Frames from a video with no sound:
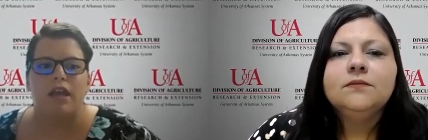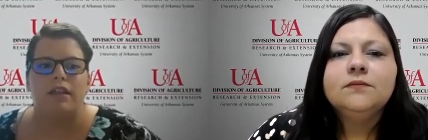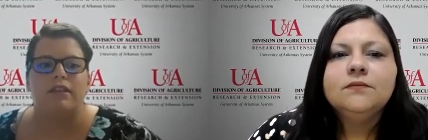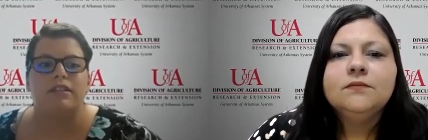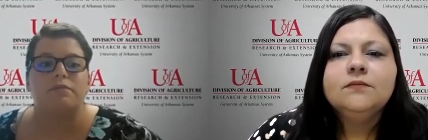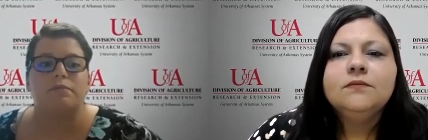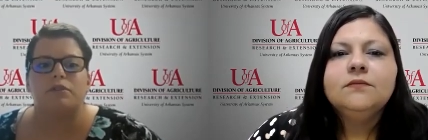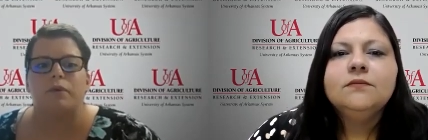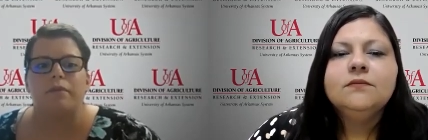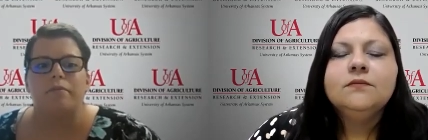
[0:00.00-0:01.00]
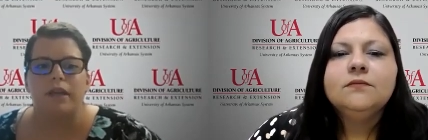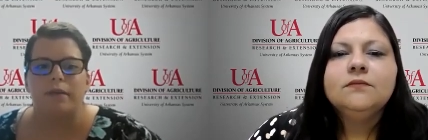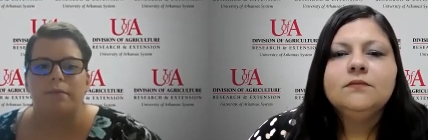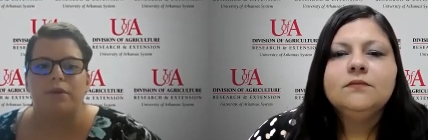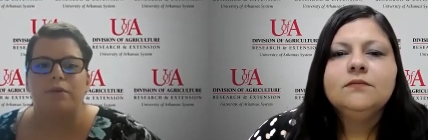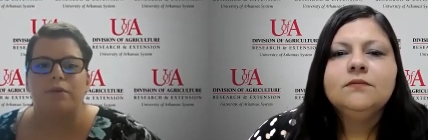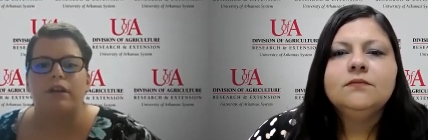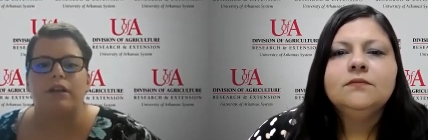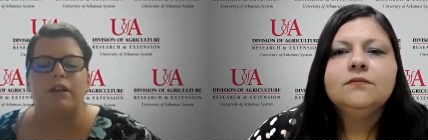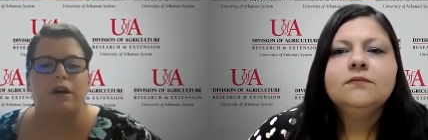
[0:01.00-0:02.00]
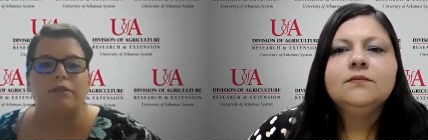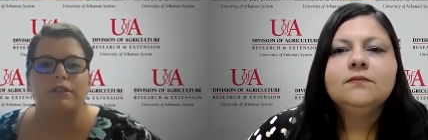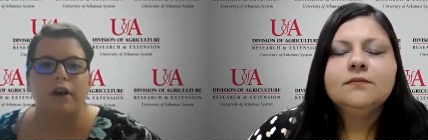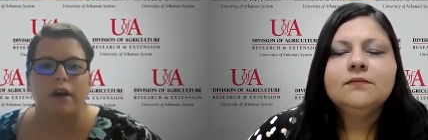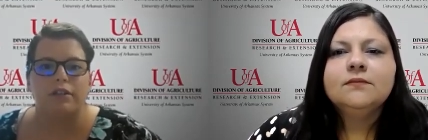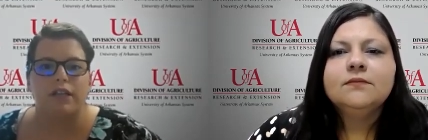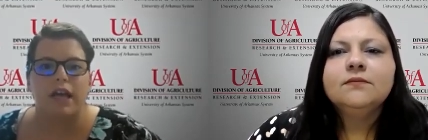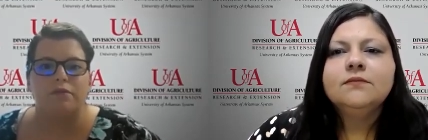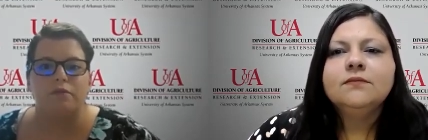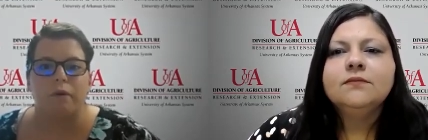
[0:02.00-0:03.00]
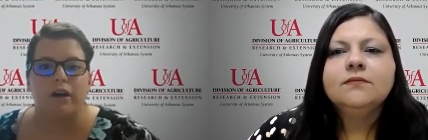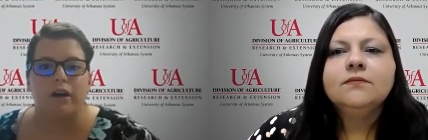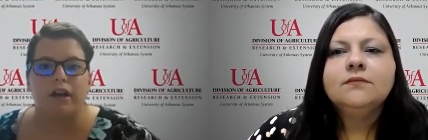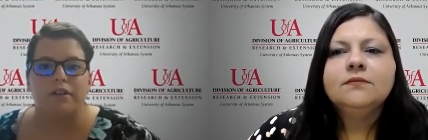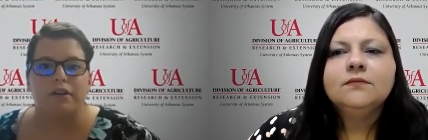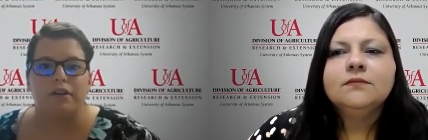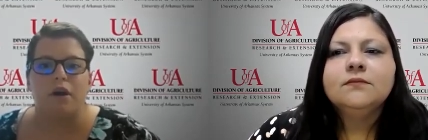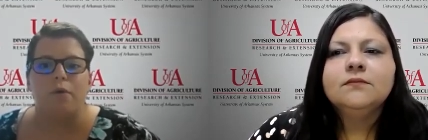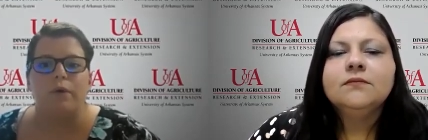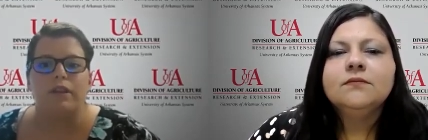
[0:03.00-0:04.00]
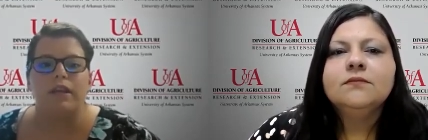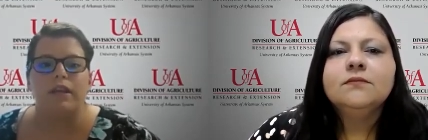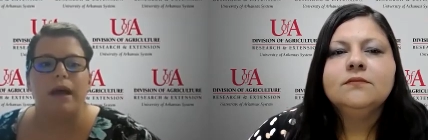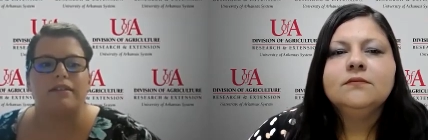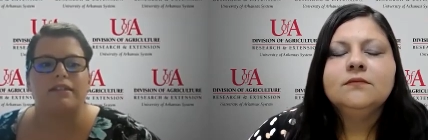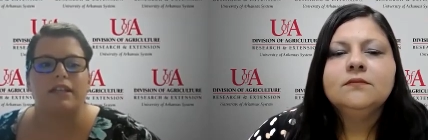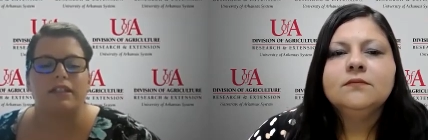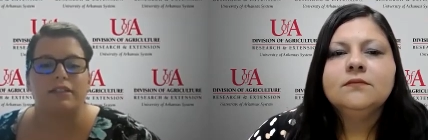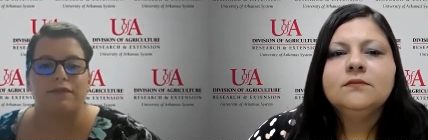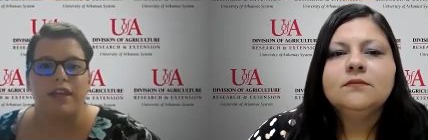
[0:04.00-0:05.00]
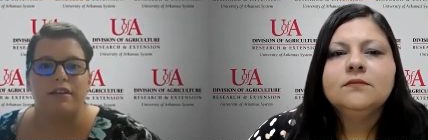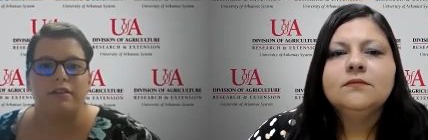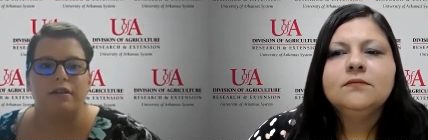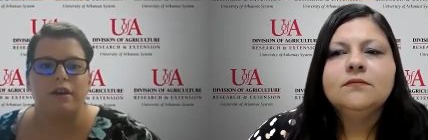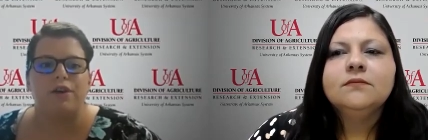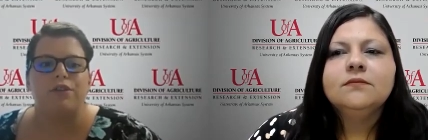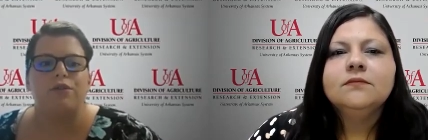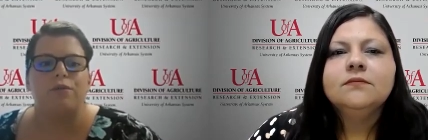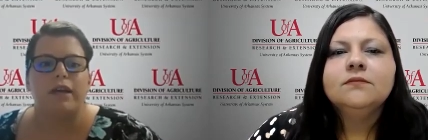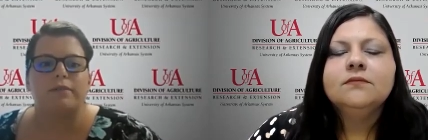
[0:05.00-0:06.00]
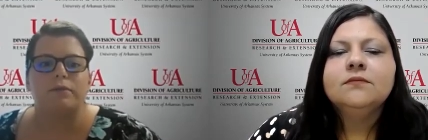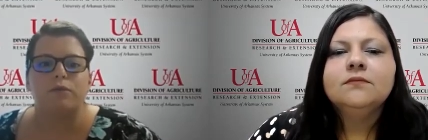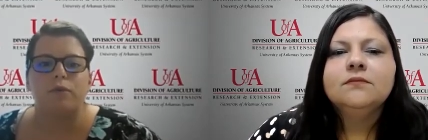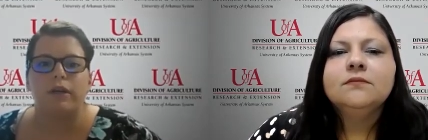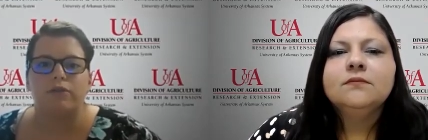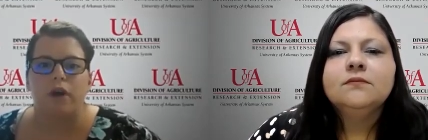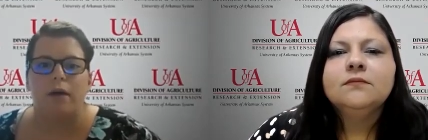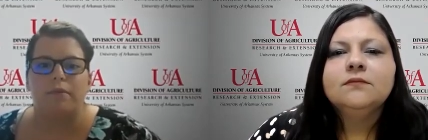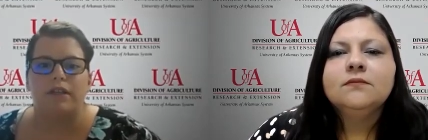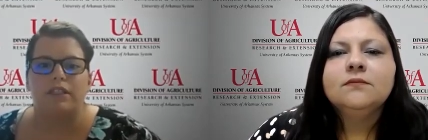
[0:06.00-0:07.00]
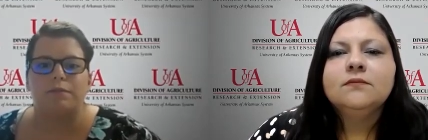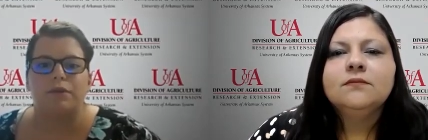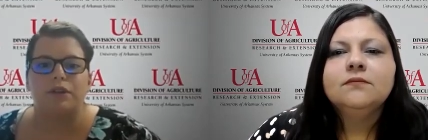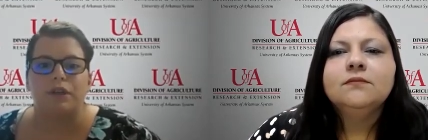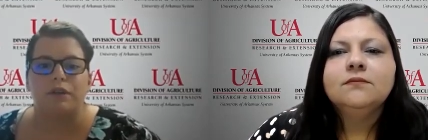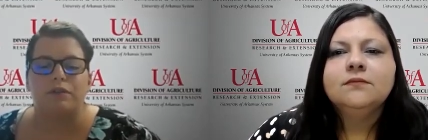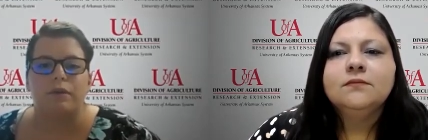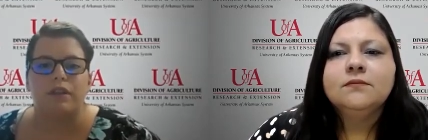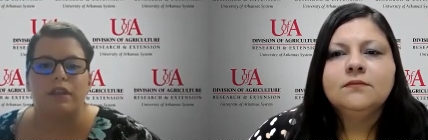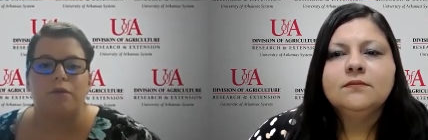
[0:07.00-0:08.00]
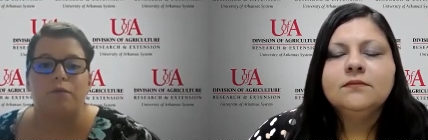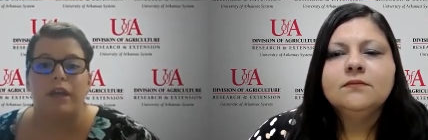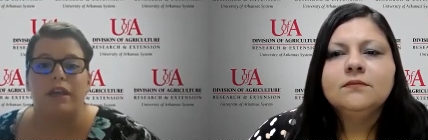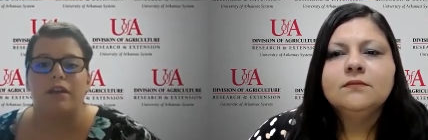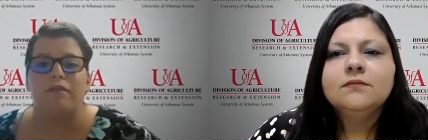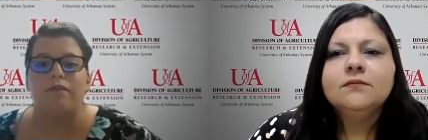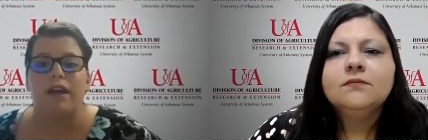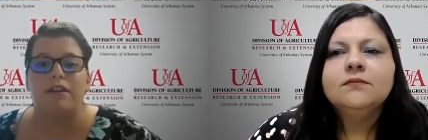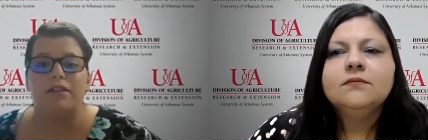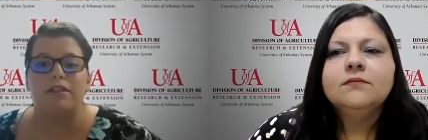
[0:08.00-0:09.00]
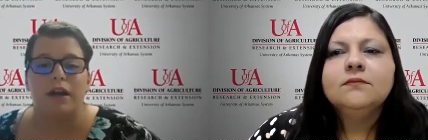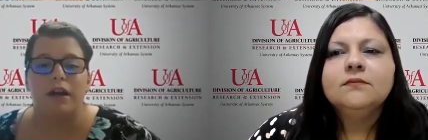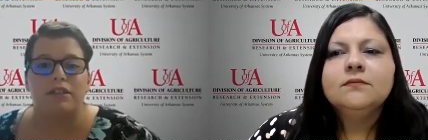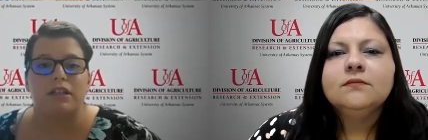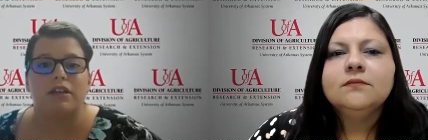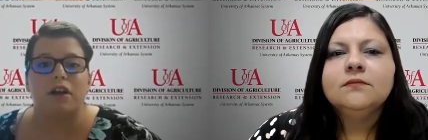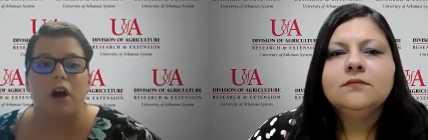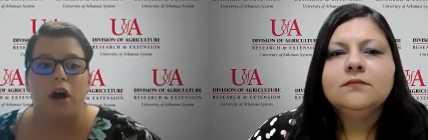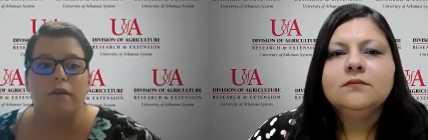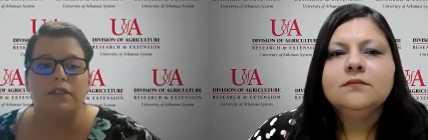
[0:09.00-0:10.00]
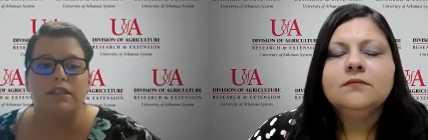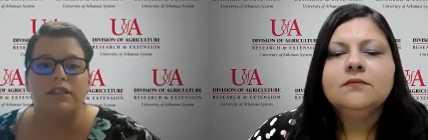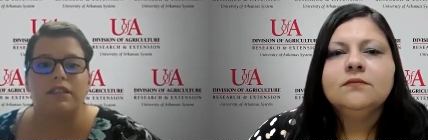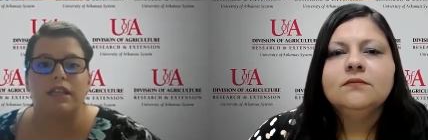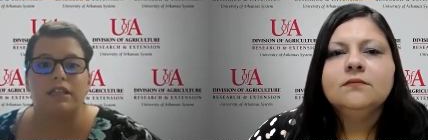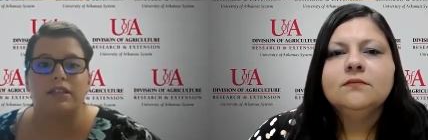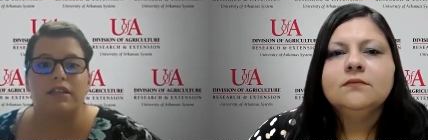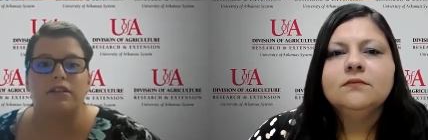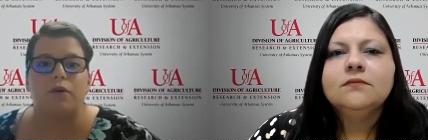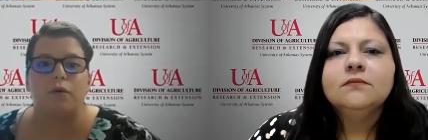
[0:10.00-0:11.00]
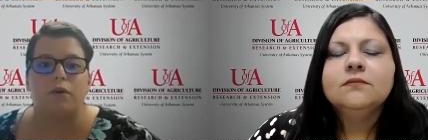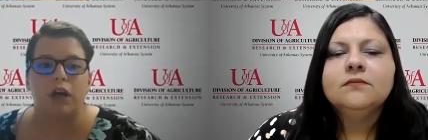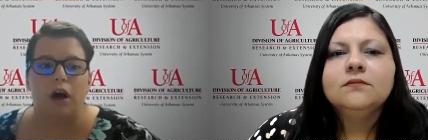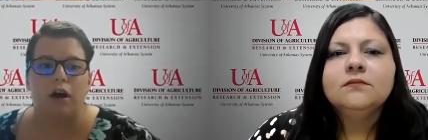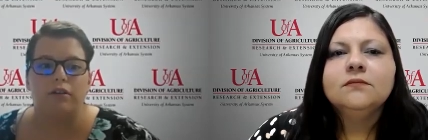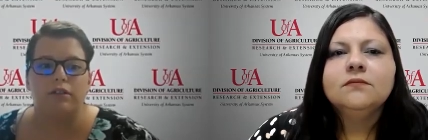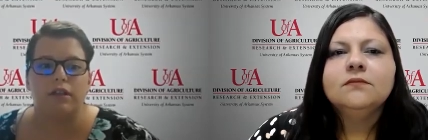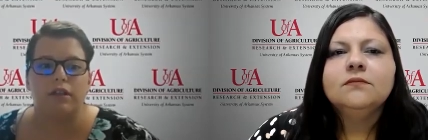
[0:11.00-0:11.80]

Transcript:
Speaker 1: This is between people who are in close contact with one another within about six feet through respiratory droplets produced with, when an infected person coughs, sneezes, or talks.